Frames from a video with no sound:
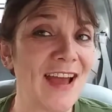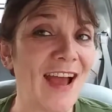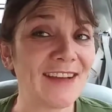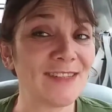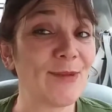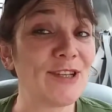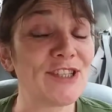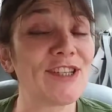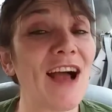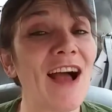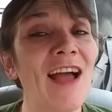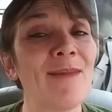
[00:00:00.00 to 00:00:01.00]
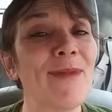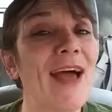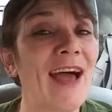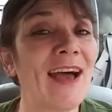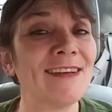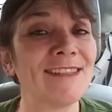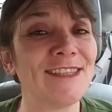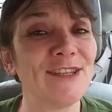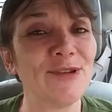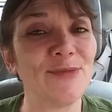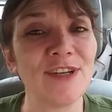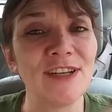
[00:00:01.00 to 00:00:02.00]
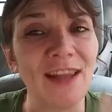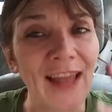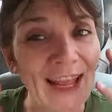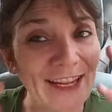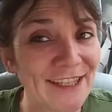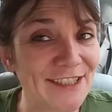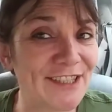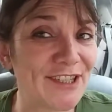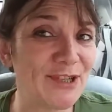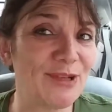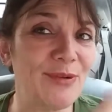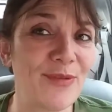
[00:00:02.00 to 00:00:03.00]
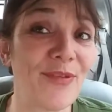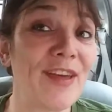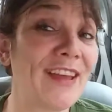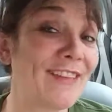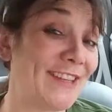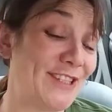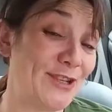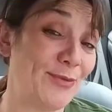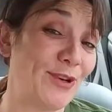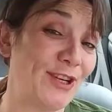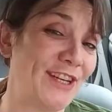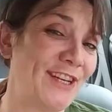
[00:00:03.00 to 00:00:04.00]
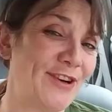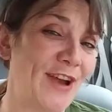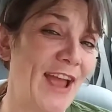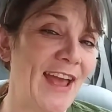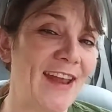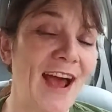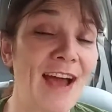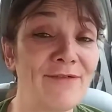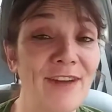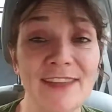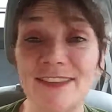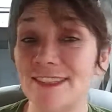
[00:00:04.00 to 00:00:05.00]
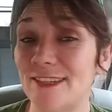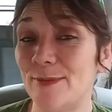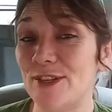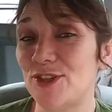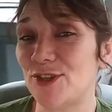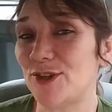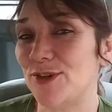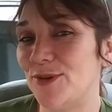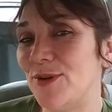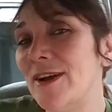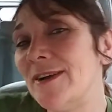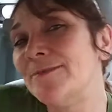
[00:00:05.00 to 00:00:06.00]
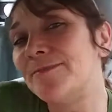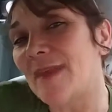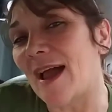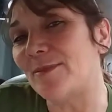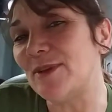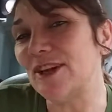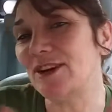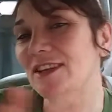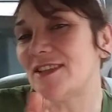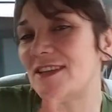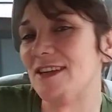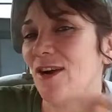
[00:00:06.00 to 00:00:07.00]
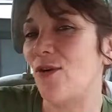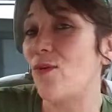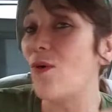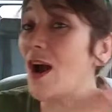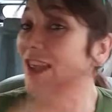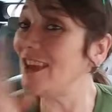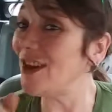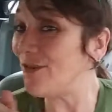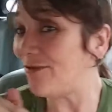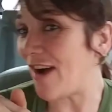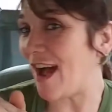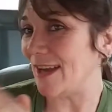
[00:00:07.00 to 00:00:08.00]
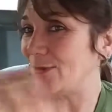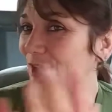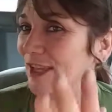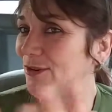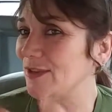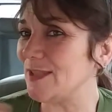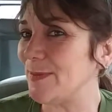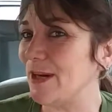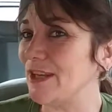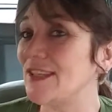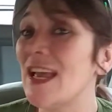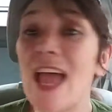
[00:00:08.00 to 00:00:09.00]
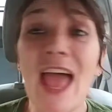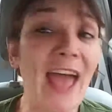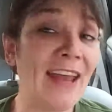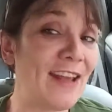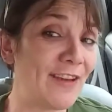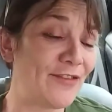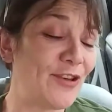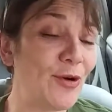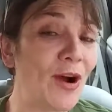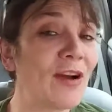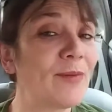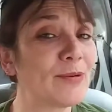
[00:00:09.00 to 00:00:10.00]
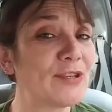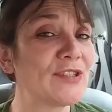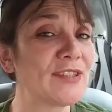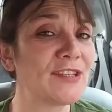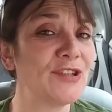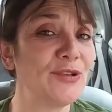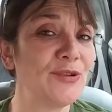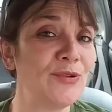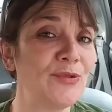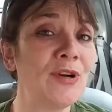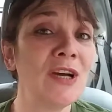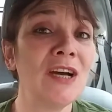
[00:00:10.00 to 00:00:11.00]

as much time as you would like to think that you would in your head. I find this to be true. I'm curious to know what you find, what you experience, and if you are a person who